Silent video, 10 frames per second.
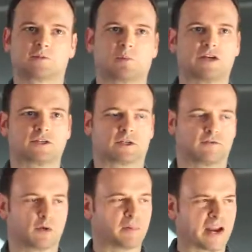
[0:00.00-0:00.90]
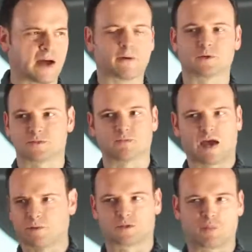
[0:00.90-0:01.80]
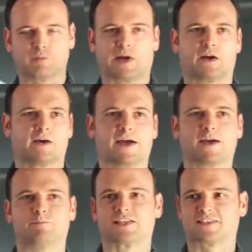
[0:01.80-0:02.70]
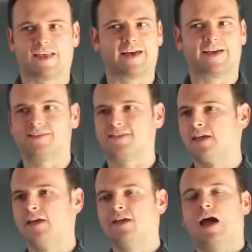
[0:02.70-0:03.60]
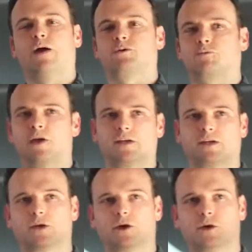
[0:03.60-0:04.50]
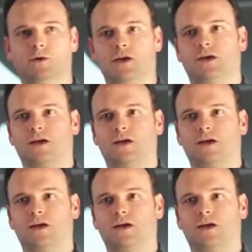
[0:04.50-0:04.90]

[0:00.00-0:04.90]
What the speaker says: this project review. But I was prepared. I had my slides. I was ready to go.